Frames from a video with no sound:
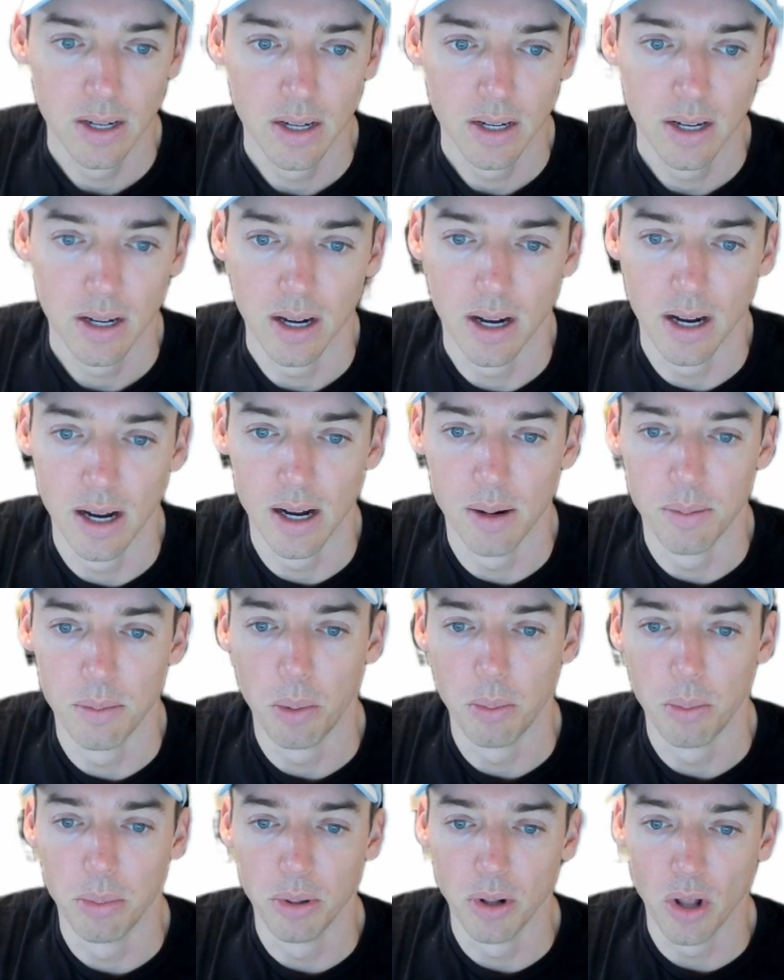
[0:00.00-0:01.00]

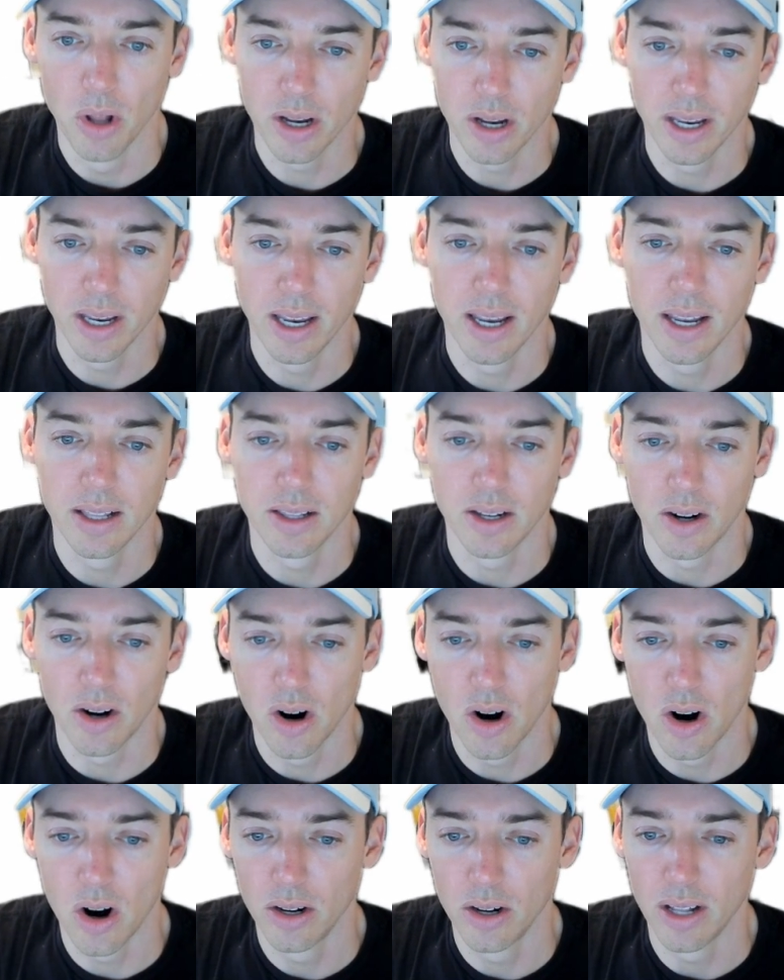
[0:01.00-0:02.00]
Blogging, there
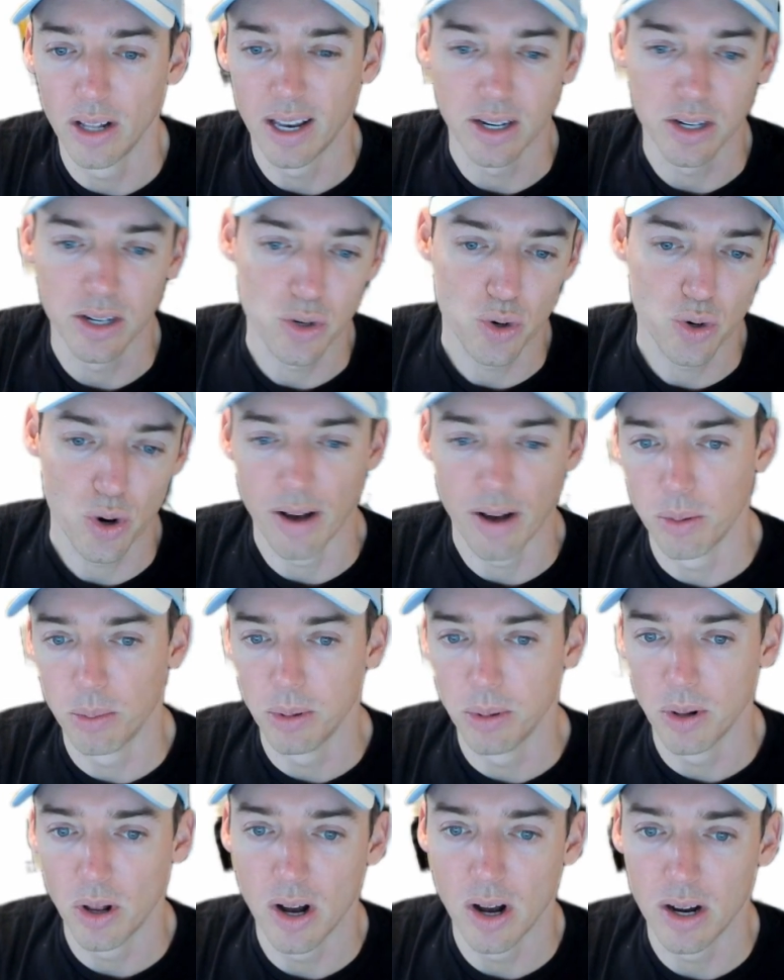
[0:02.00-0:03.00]
are like travel
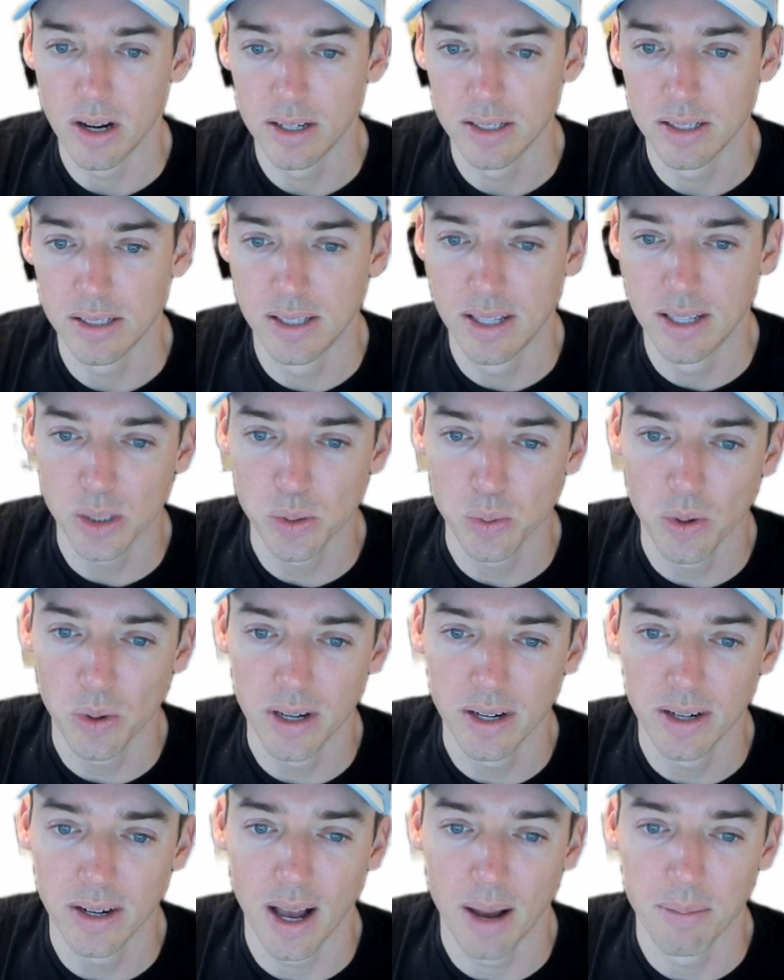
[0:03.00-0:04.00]
blogs. This
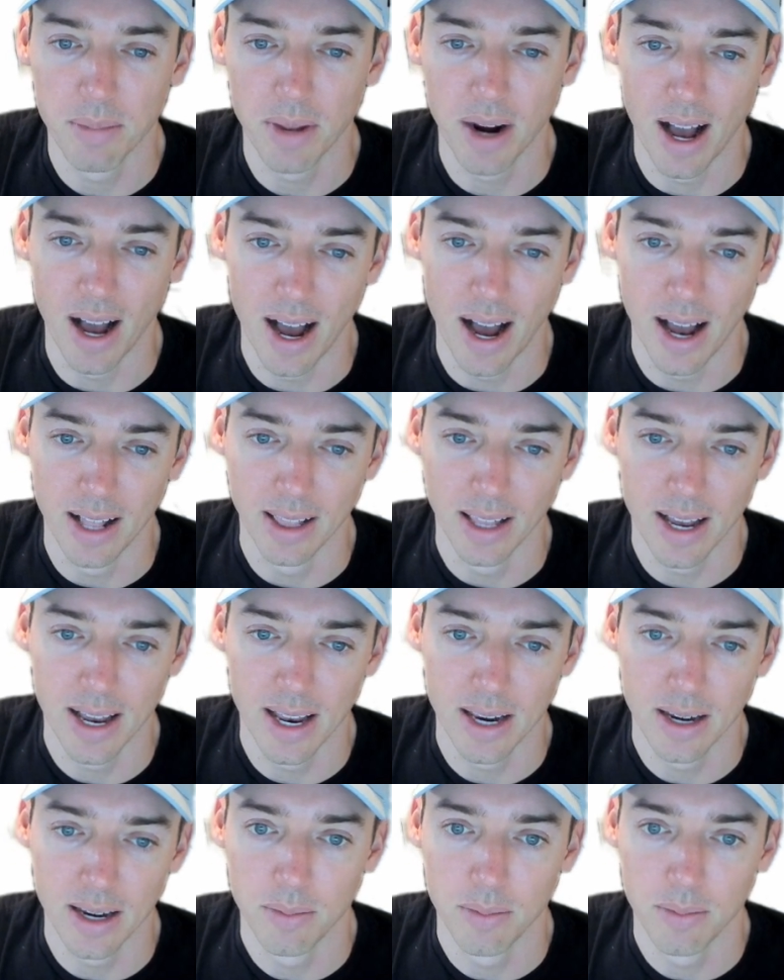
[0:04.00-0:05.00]
one I'm going to
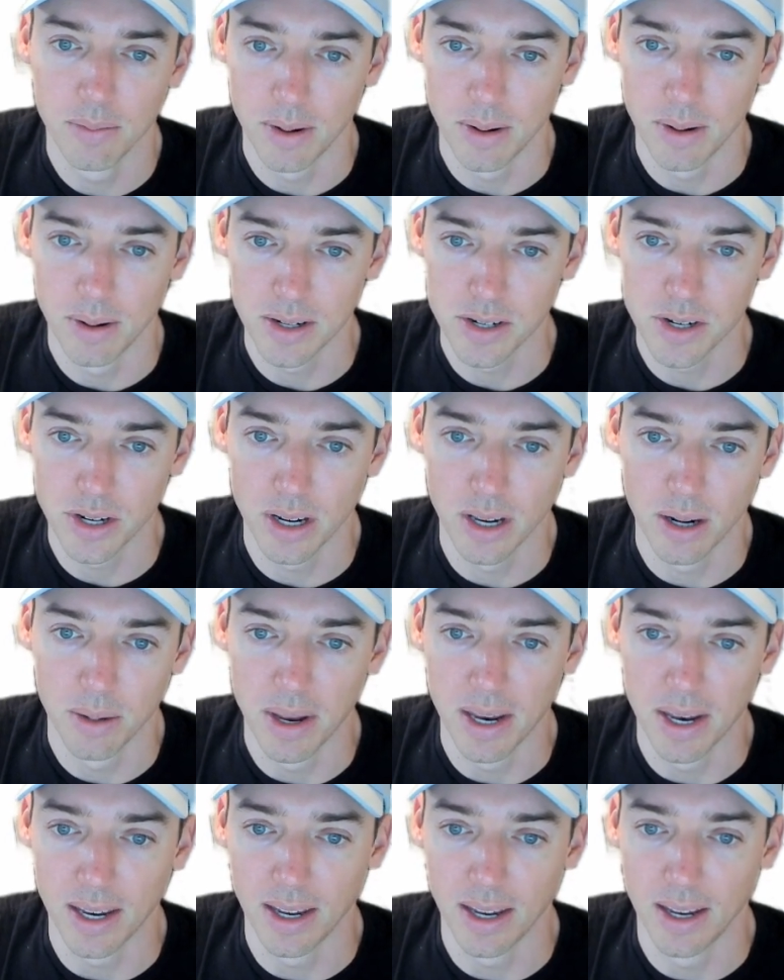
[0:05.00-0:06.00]
highlight, but I'm actually going to
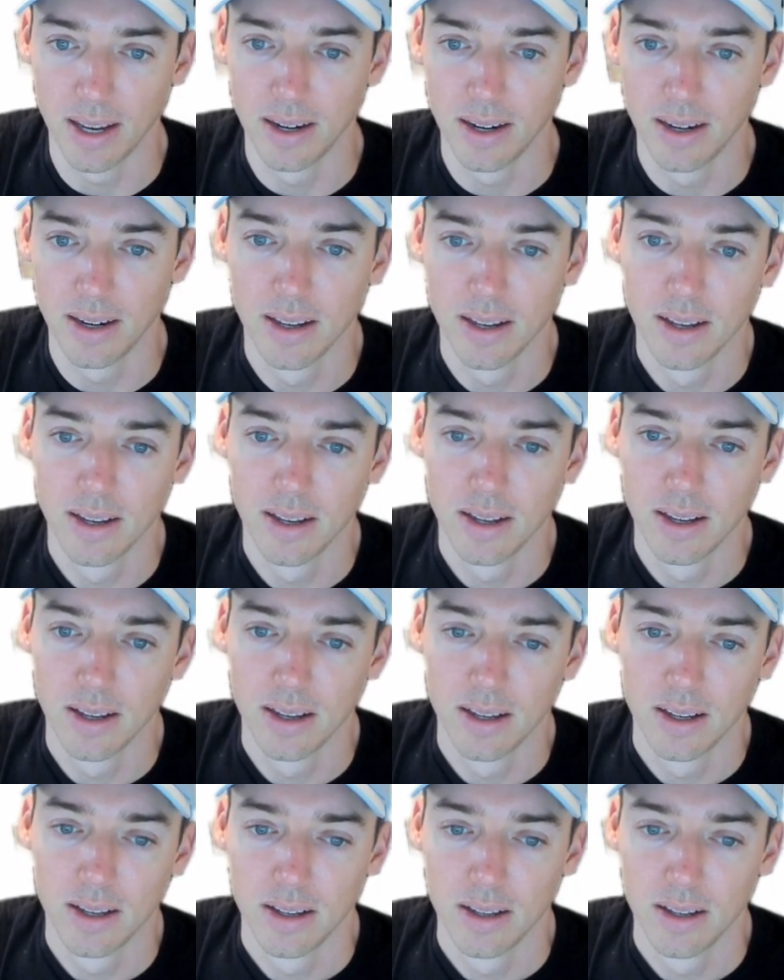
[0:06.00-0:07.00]
make it
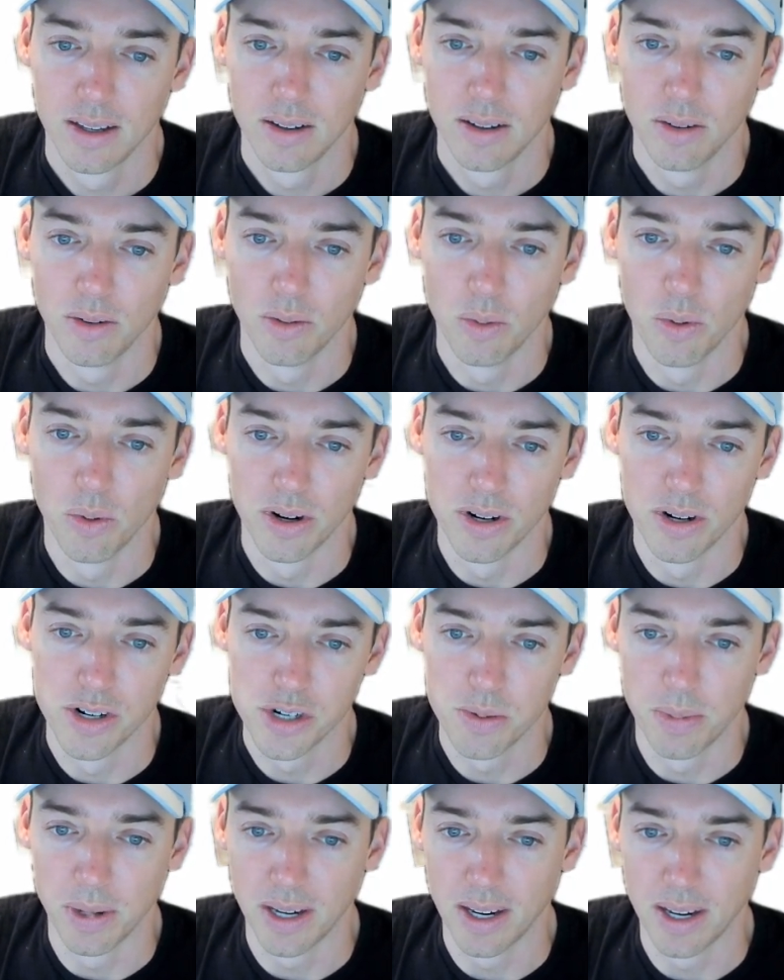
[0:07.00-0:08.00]
orange
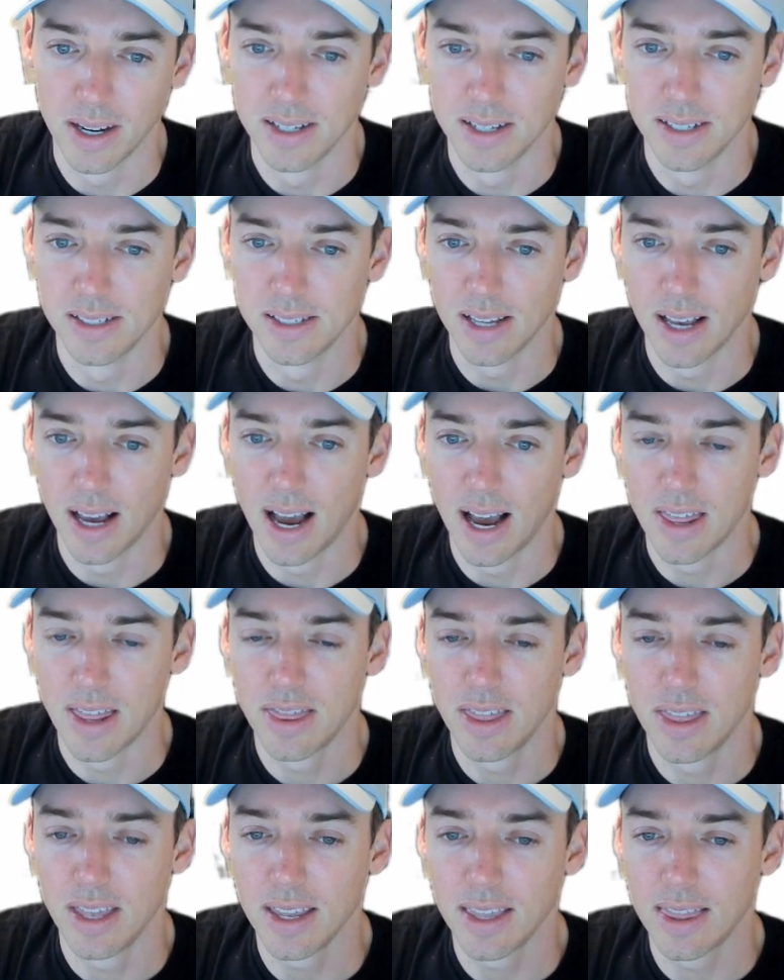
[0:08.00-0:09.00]
because I
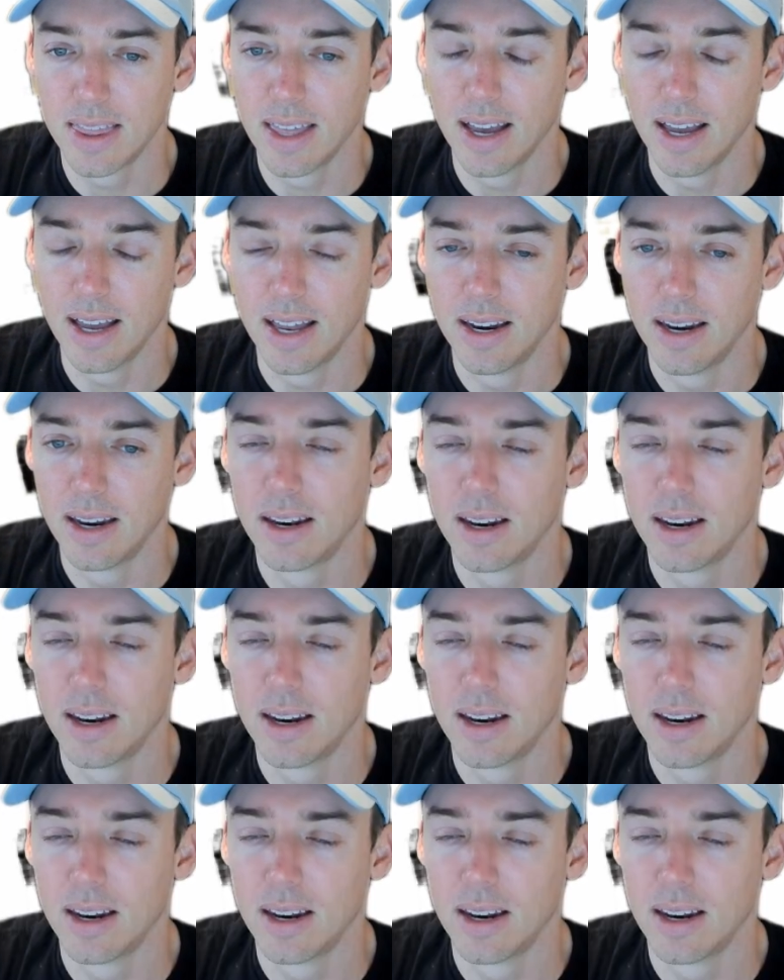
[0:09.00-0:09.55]
think that